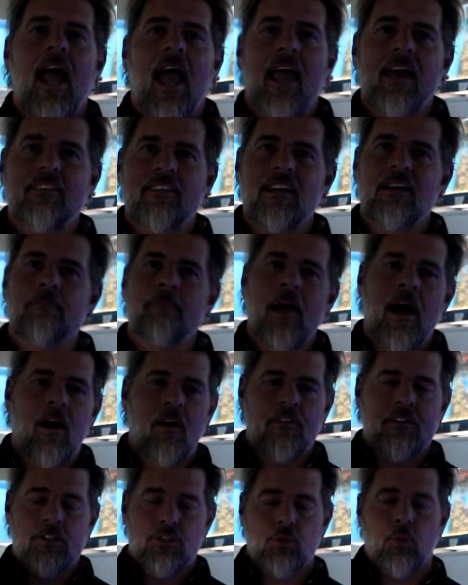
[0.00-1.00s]
and the
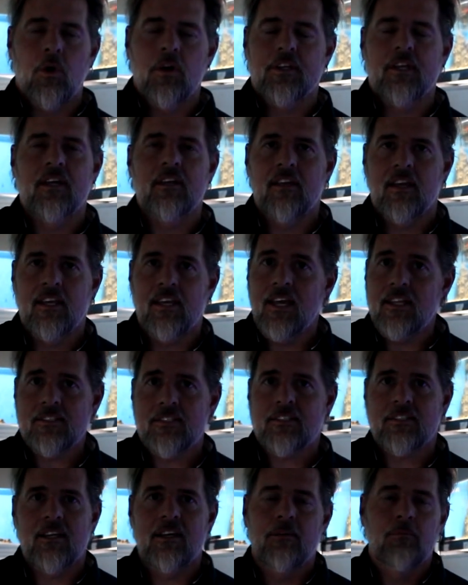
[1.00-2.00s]
amount that's working
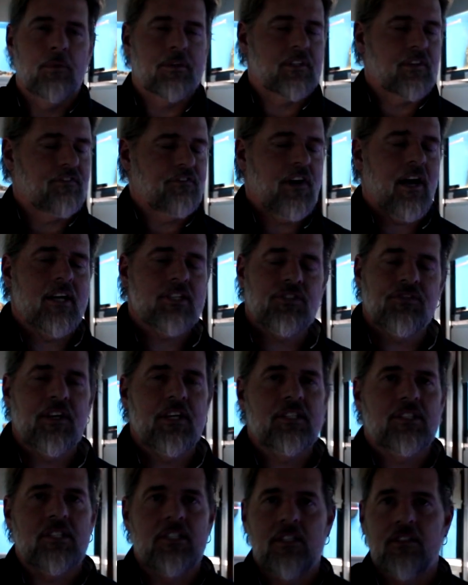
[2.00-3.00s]
against them with the
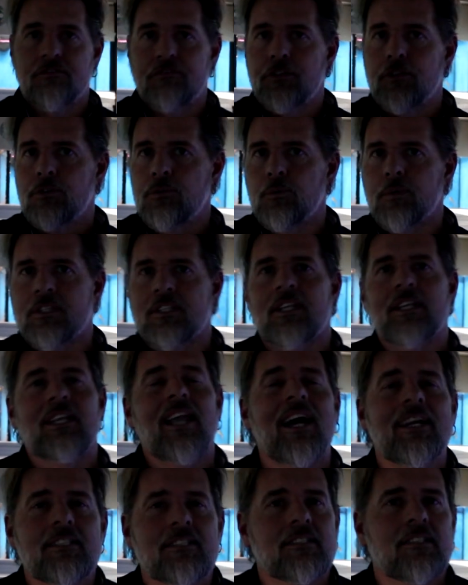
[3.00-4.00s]
phosphates in the food, with the
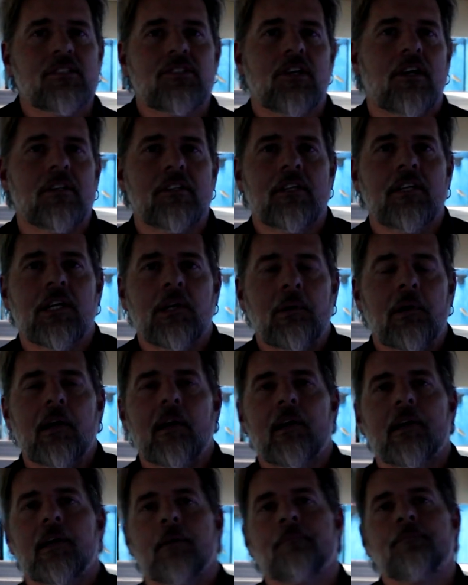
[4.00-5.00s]
lights that's on the
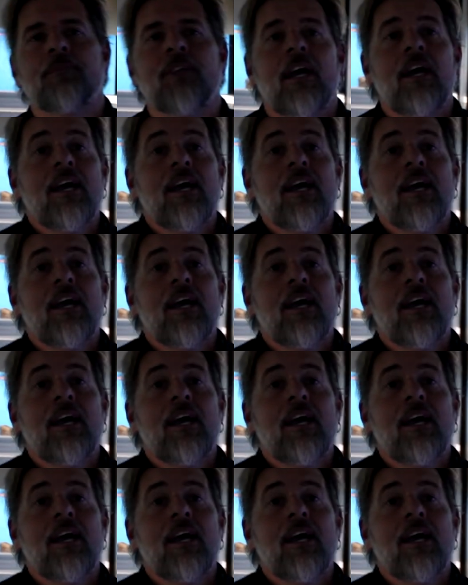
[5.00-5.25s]
aquarium,